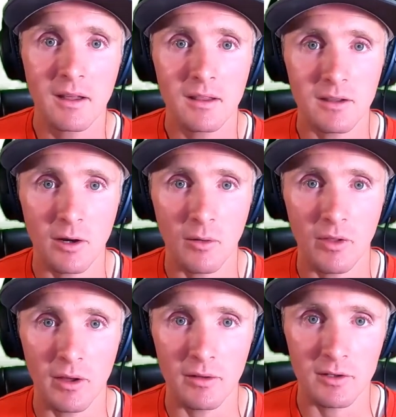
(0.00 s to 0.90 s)

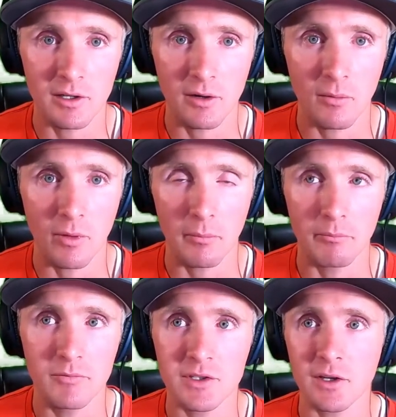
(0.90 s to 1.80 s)
the
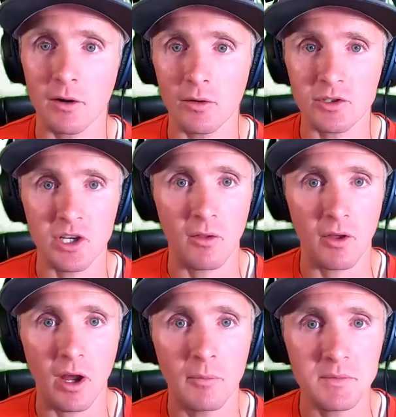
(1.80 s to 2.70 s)
sterile gel
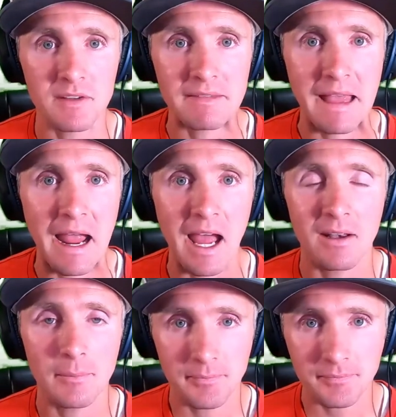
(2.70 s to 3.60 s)
that comes in that.
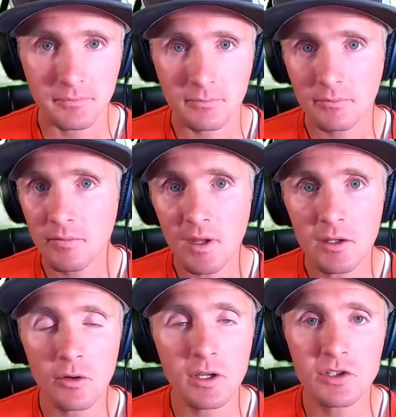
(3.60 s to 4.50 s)

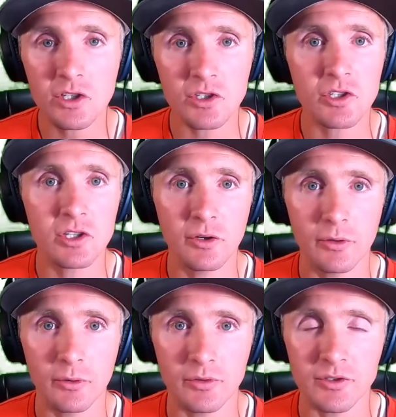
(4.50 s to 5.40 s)
You can just
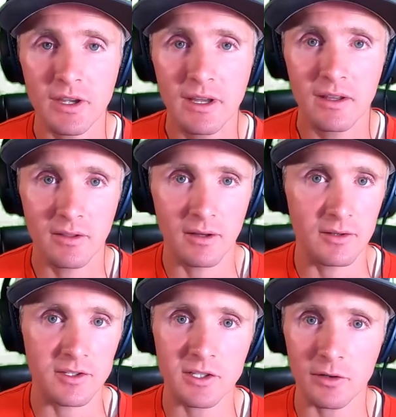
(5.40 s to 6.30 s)
use
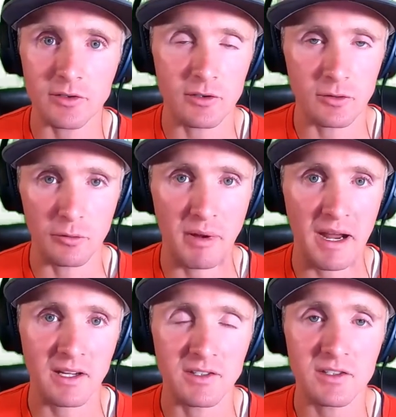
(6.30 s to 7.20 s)
the sterile Surgilube
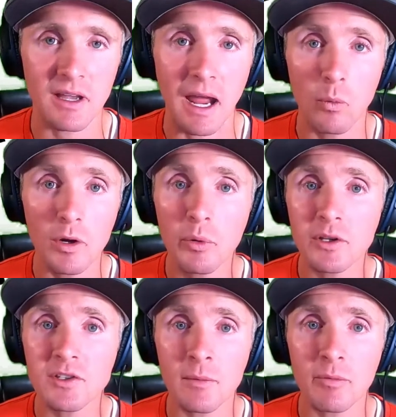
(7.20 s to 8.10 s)
packets. I would
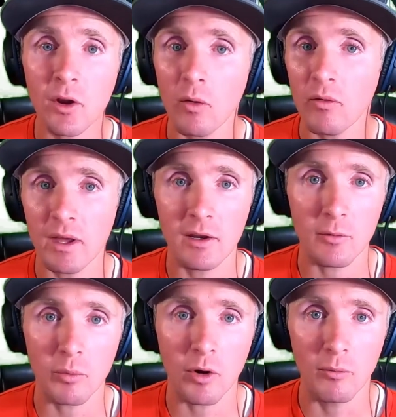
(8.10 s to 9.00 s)
put something over the end of
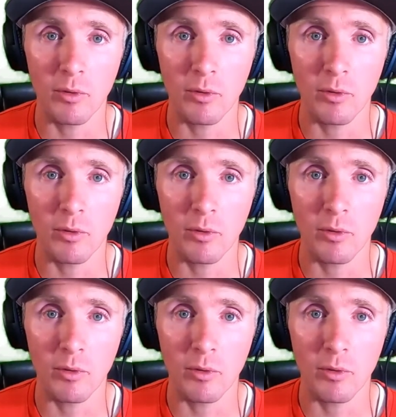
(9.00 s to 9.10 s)
the probe